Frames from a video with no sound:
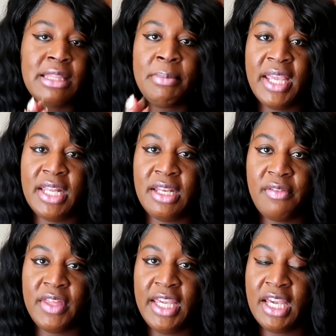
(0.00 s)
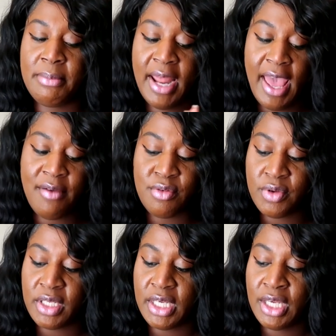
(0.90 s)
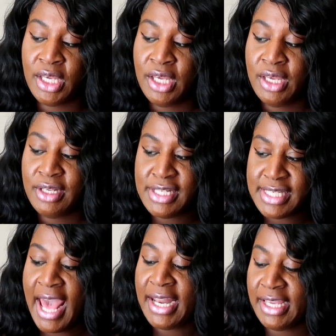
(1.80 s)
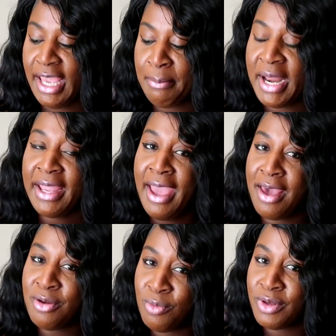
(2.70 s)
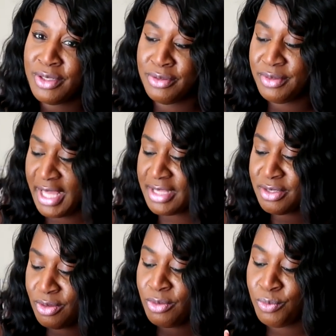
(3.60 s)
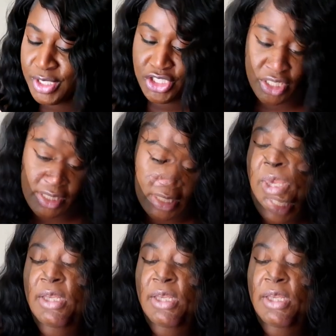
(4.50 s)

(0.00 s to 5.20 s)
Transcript: at the beginning of the year but i haven't really decided yet, but I kind of want to do that. So we also shall see.